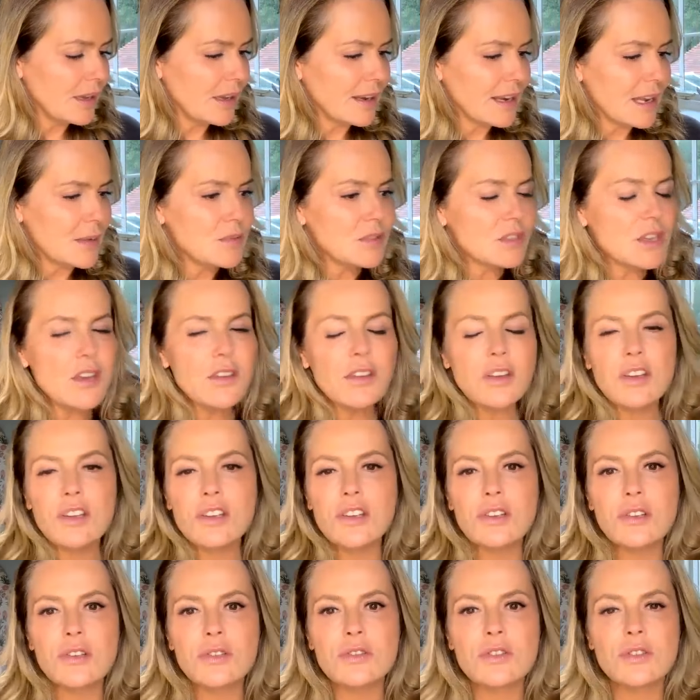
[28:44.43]
And I'm so going
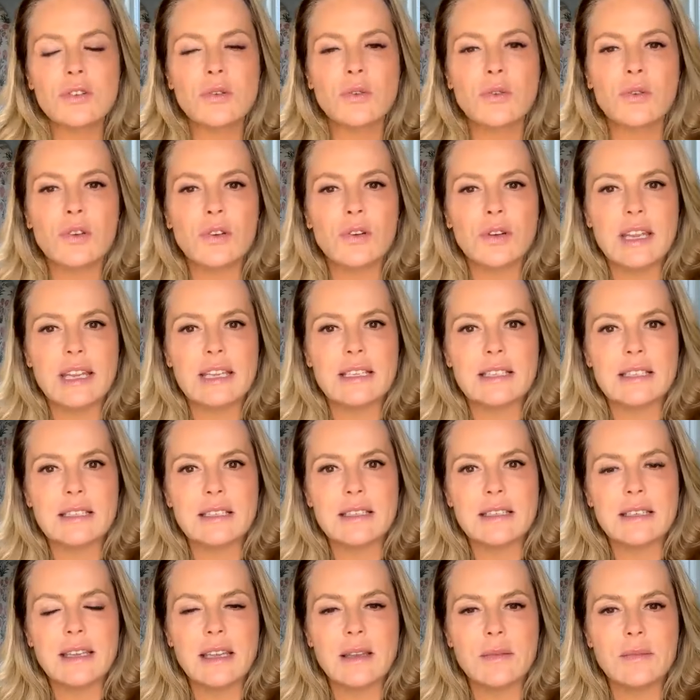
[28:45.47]
to use all your hints
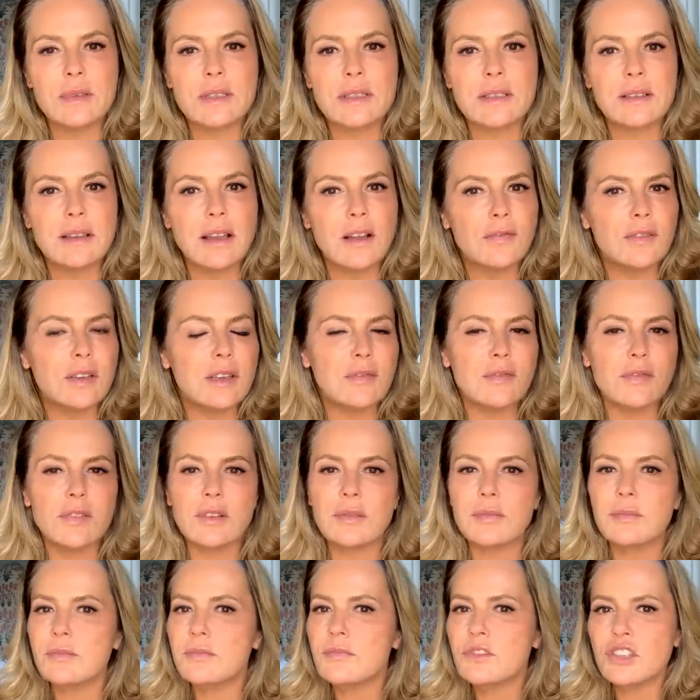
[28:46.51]
and tips. Lovely
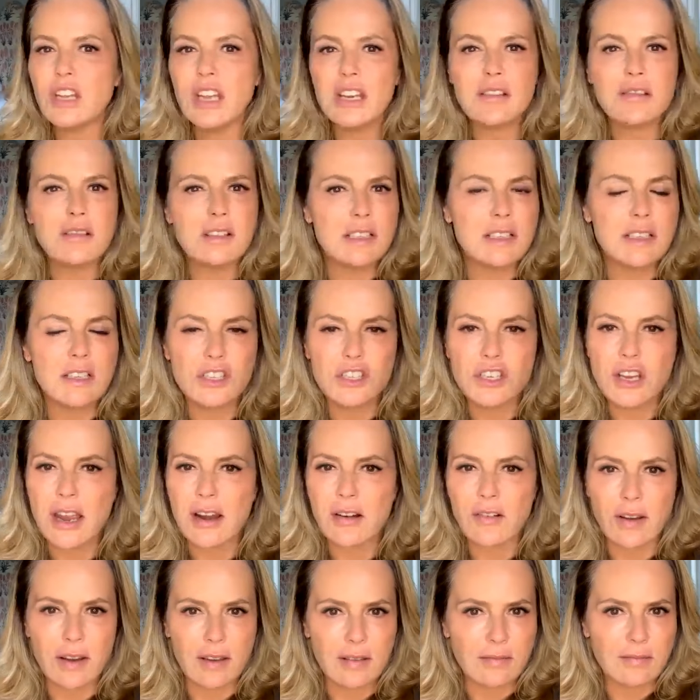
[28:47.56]
for generously
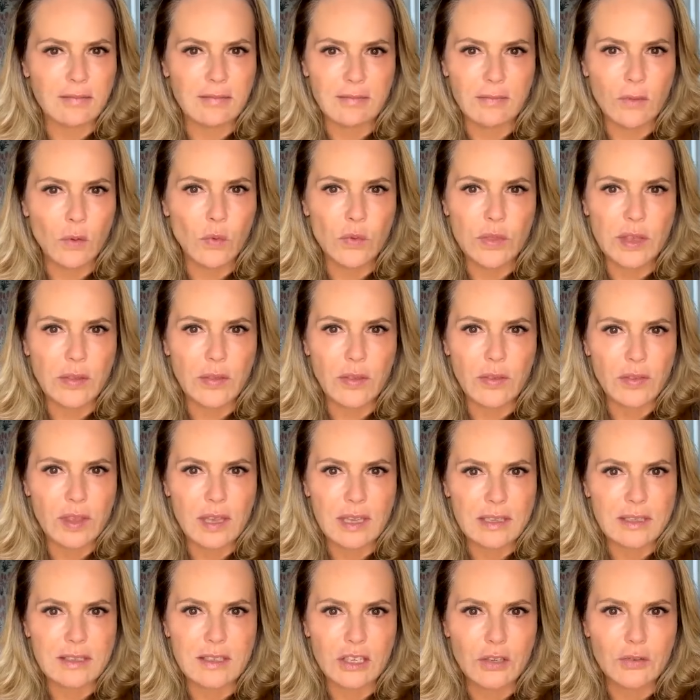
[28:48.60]
sharing all the other
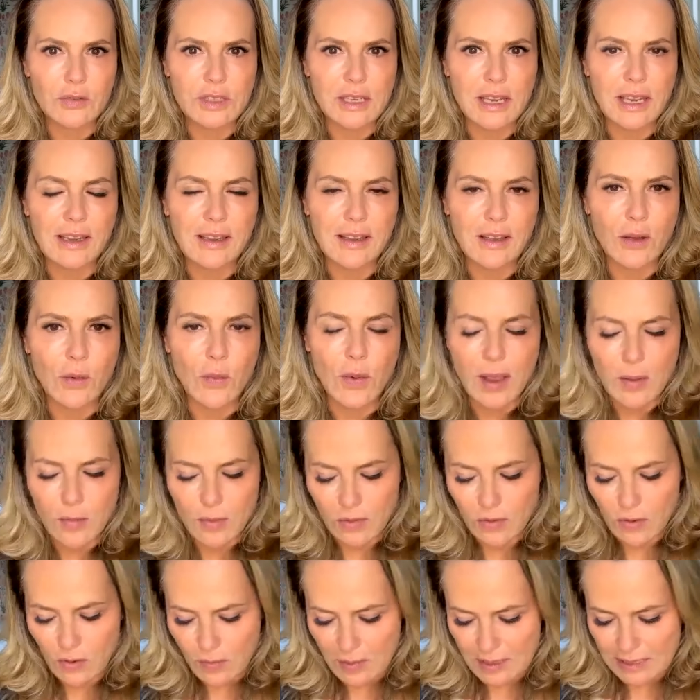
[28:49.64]
things that you take away
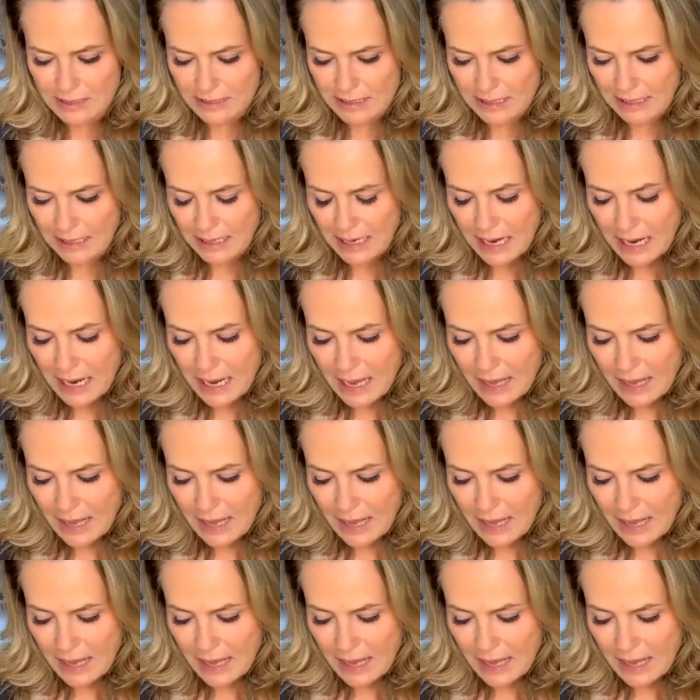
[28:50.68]
with you, Misty.